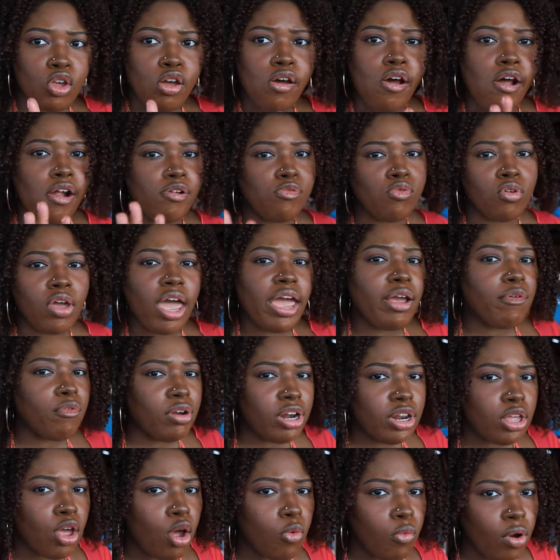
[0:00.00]
Good. You can't
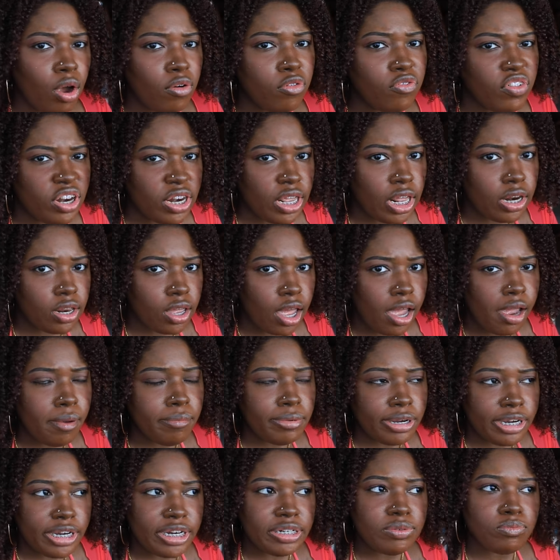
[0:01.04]
really go wrong with vanilla
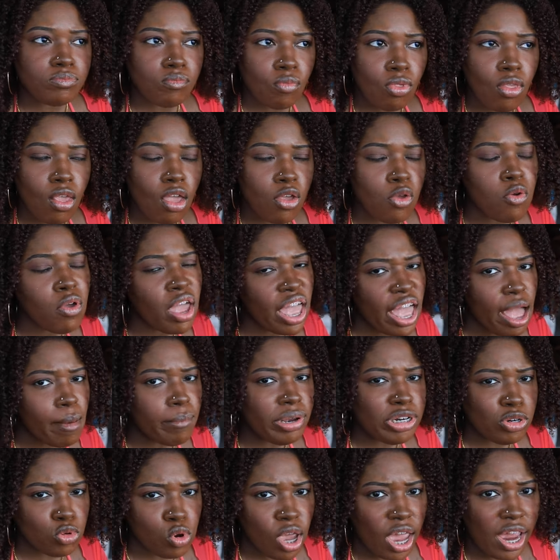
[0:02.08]
cake, but you
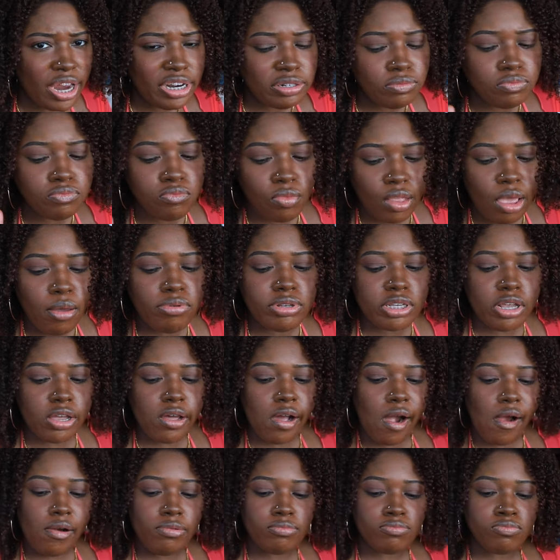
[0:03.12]
can, but you can't. It's
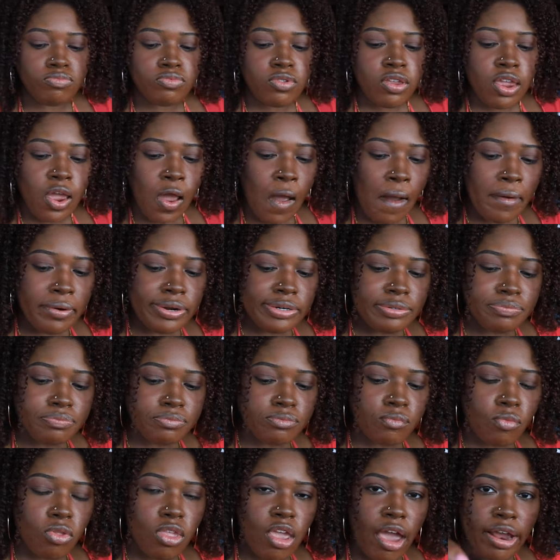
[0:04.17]
good.
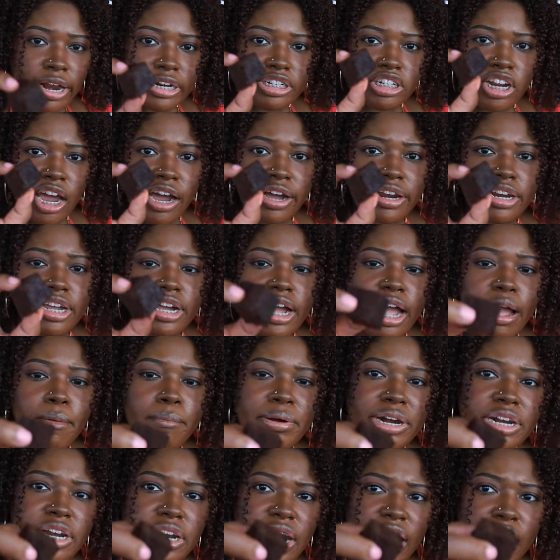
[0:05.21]
Chocolate
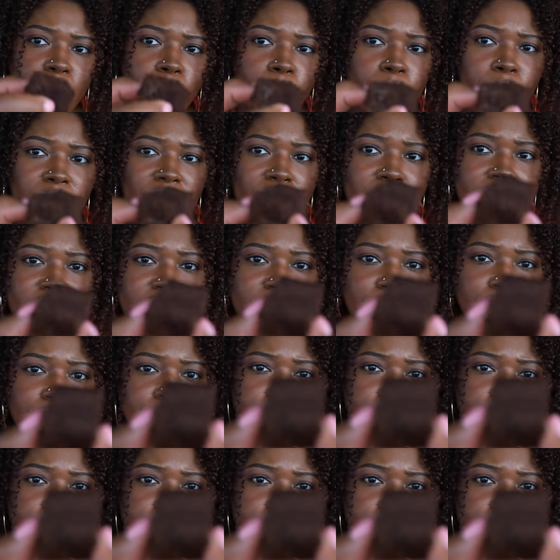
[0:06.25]
cake, but it's like a brownie.